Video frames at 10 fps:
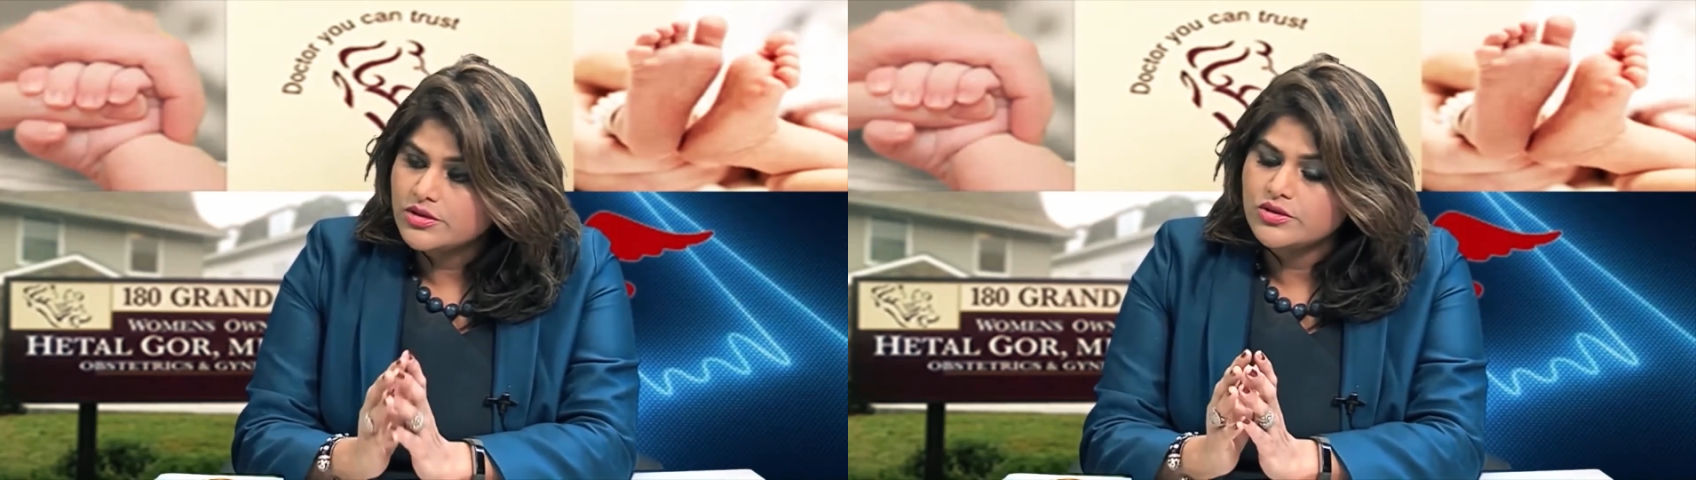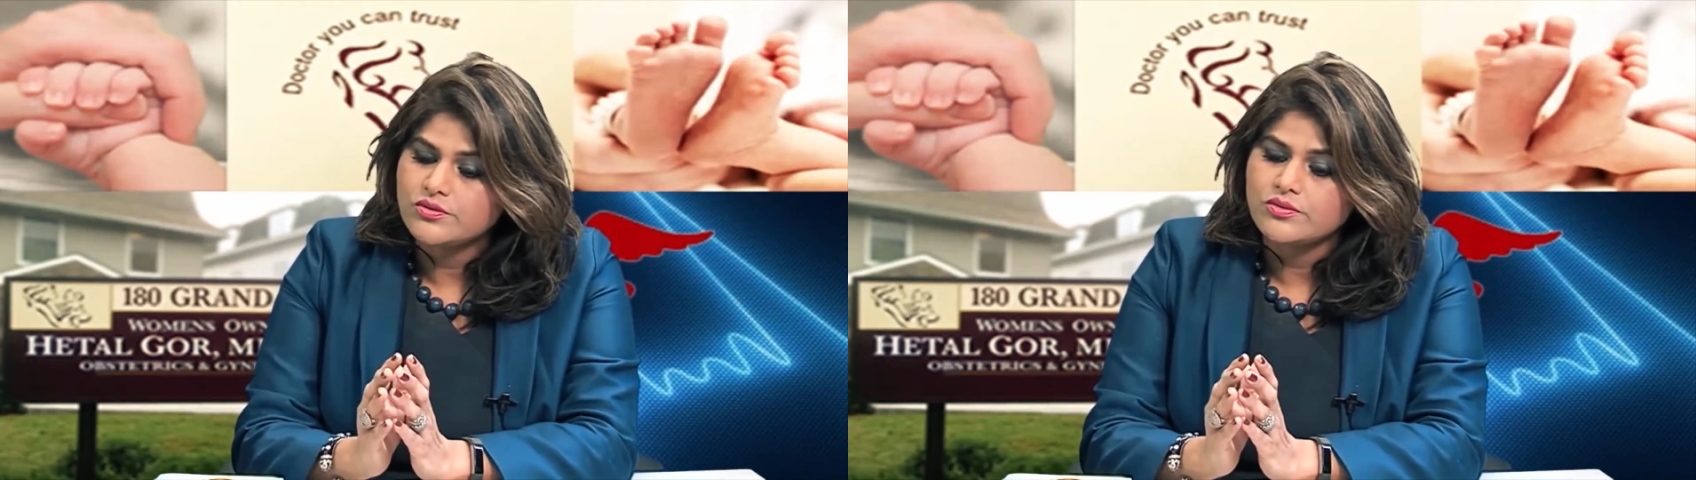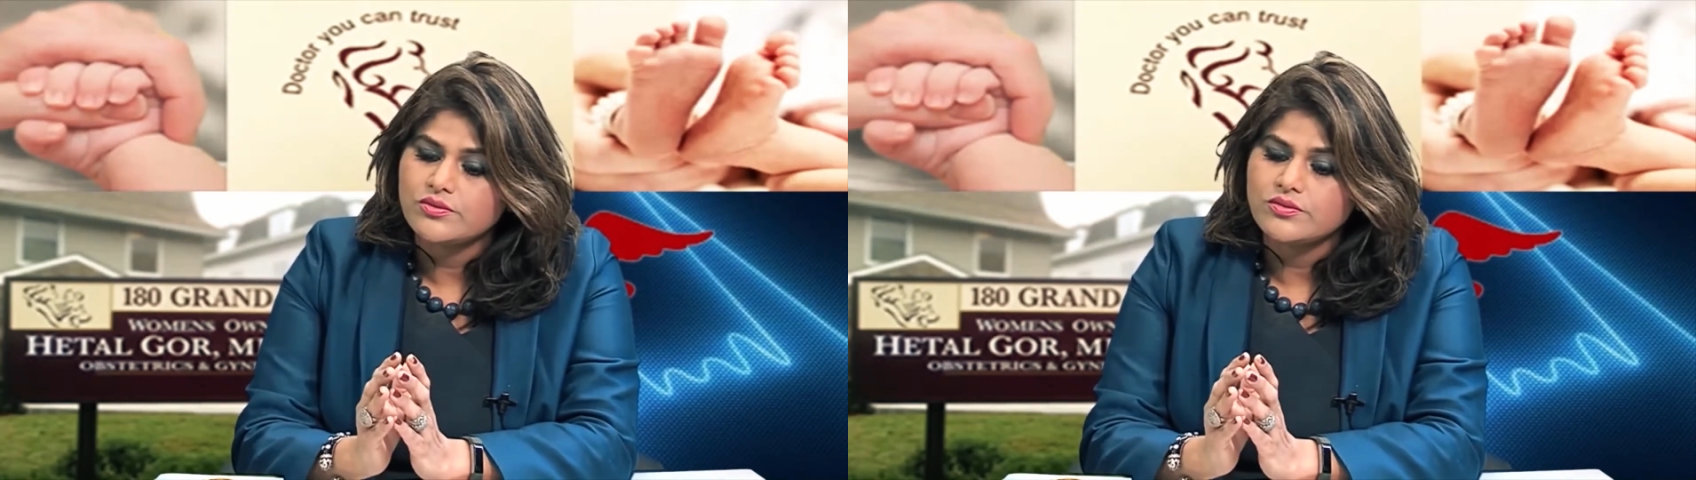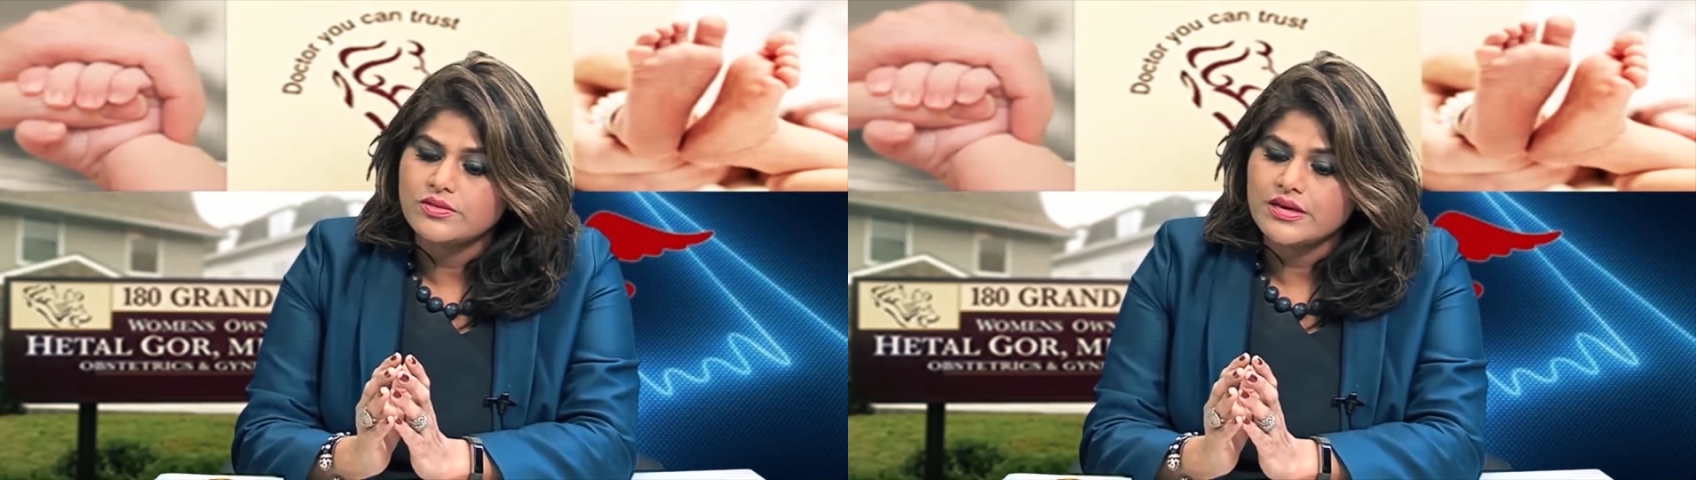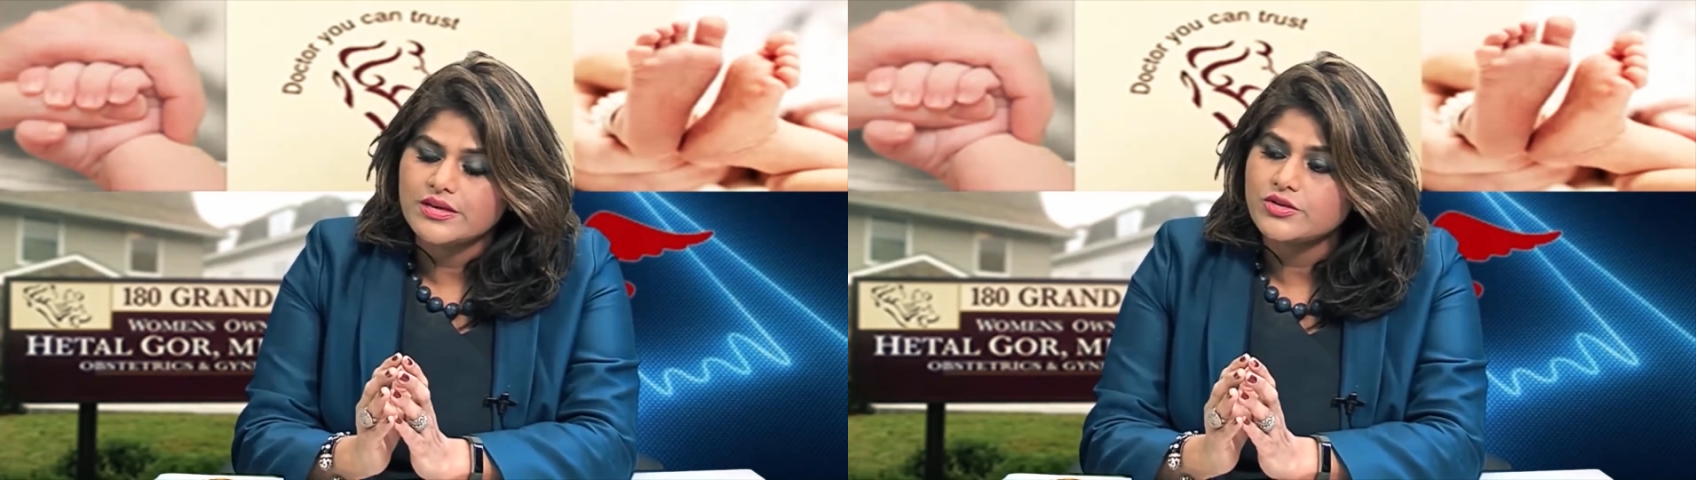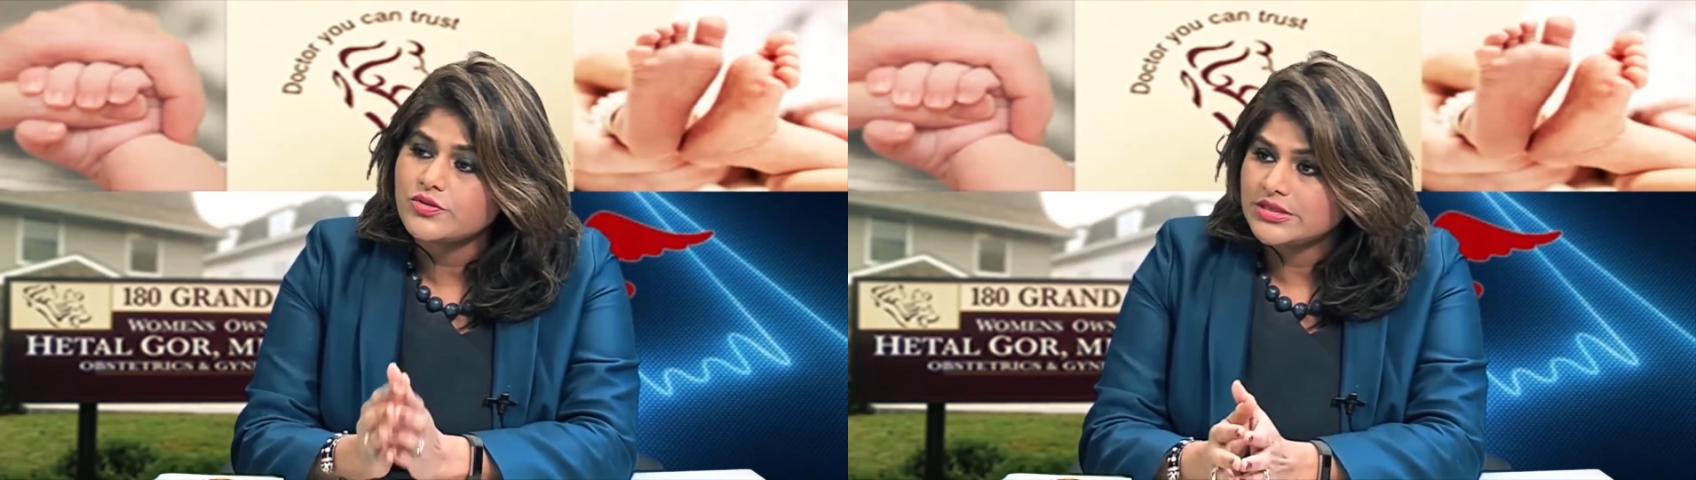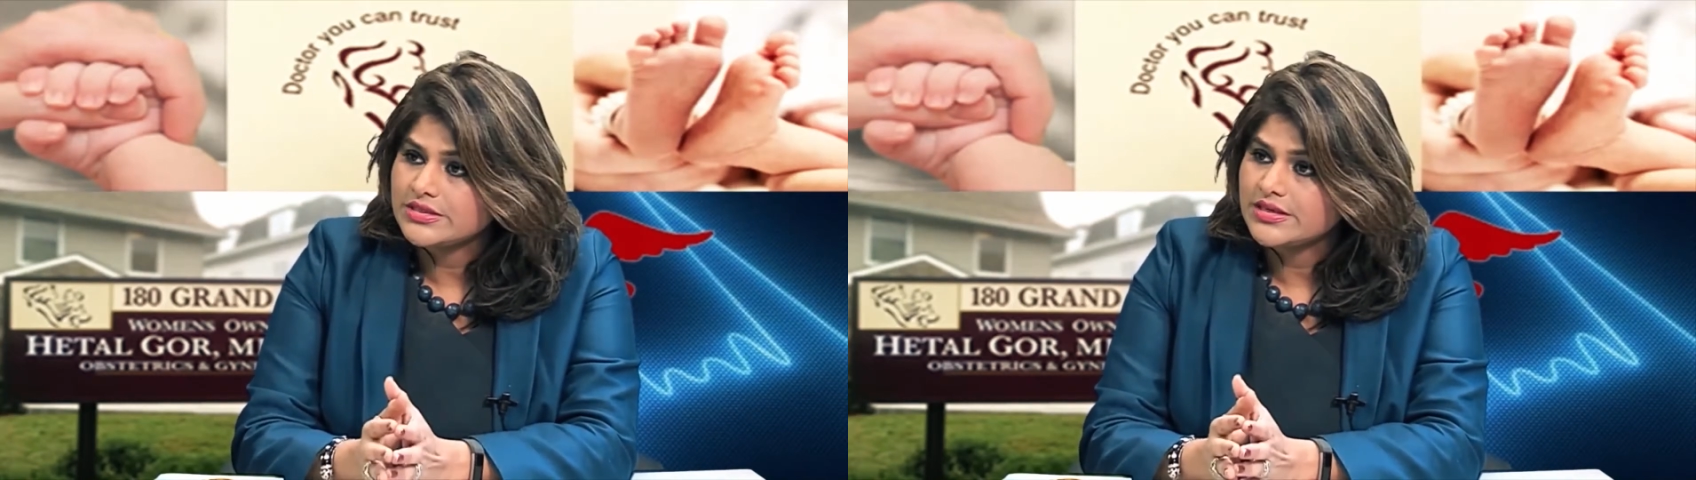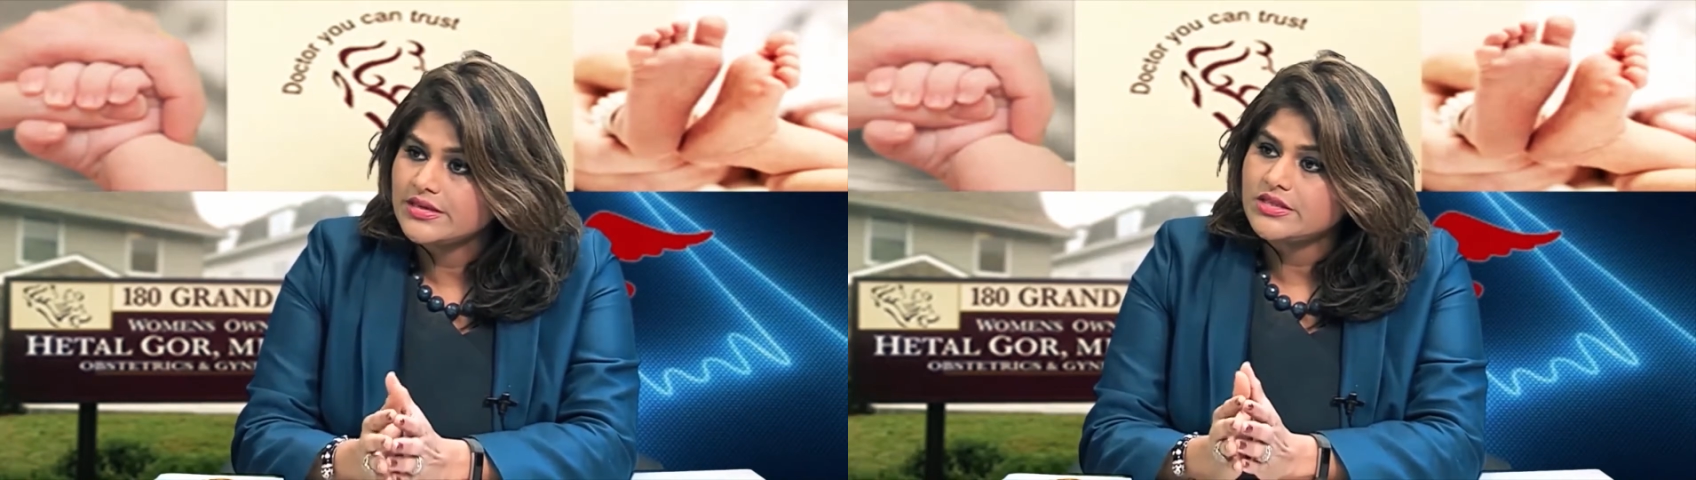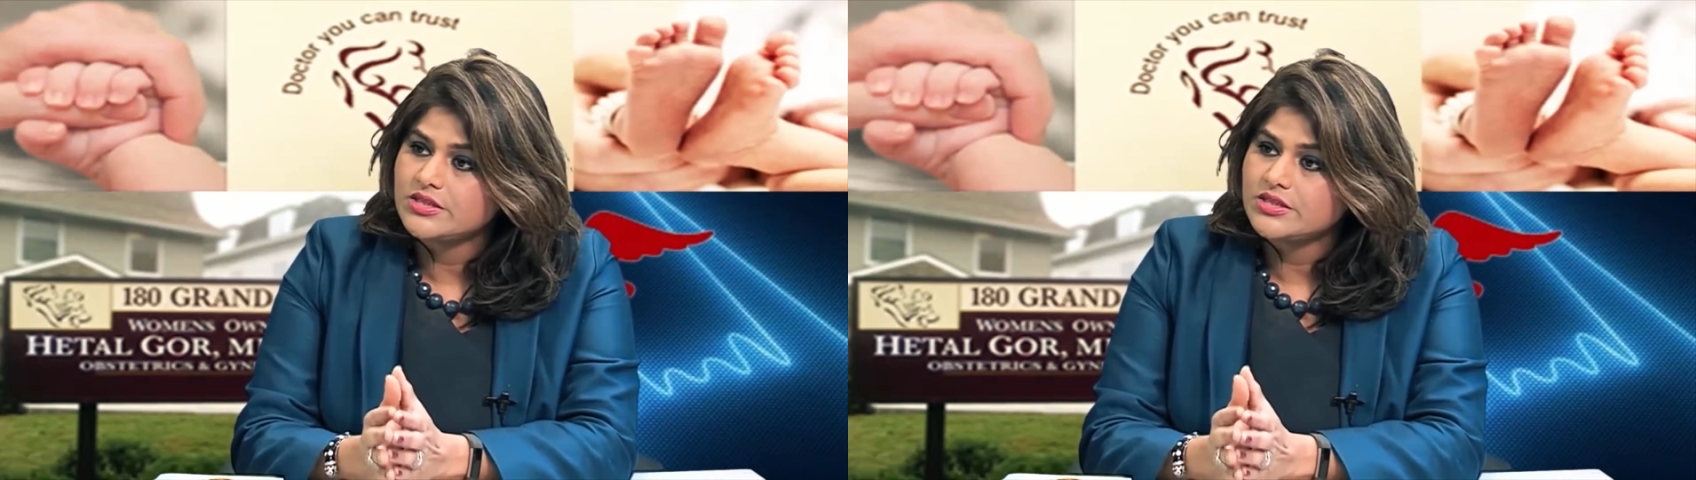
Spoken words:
to get interested in